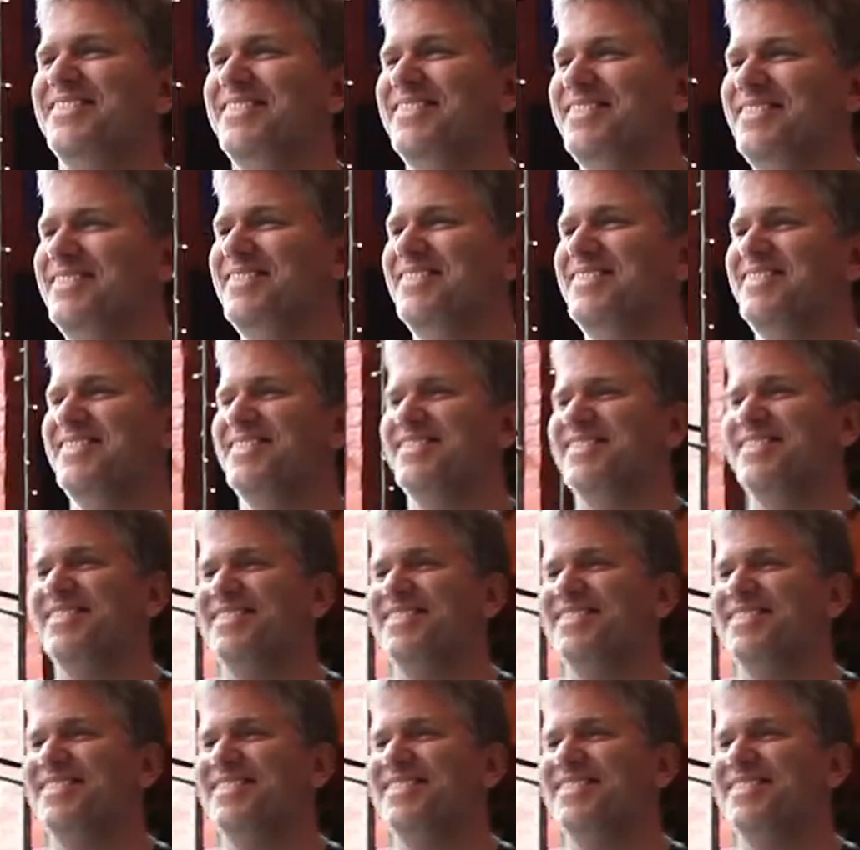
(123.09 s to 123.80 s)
What can I get